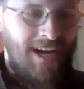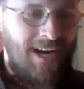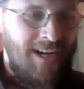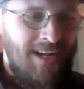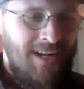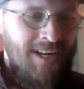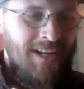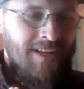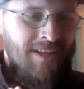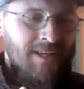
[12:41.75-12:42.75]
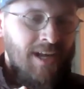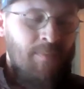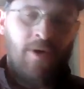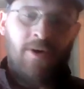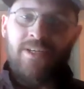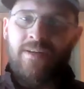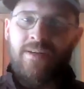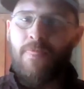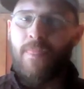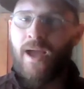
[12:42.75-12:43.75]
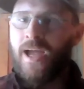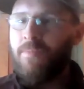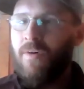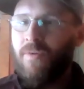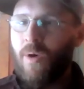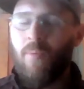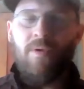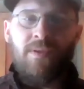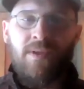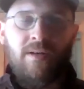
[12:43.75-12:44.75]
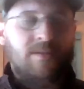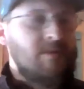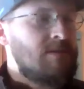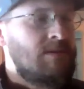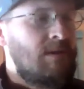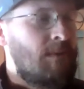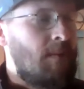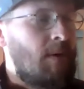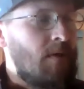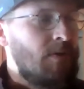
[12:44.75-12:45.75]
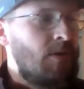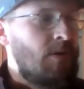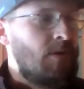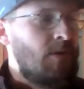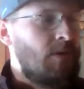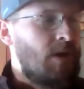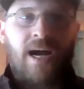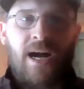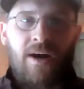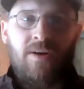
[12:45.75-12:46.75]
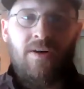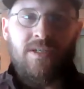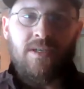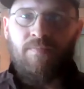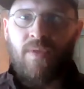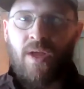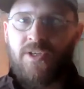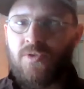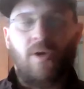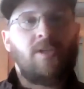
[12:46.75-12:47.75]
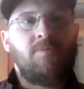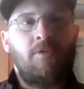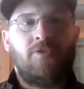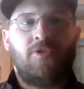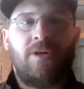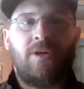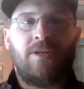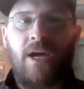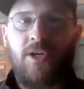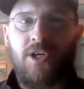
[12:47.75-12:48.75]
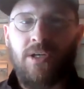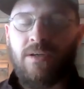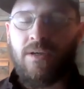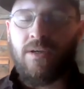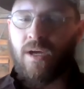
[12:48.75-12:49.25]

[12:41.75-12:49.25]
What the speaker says: Guy posted, I'm overwhelmed with deals. My mother-in-law selling a house. I just want a smooth transaction.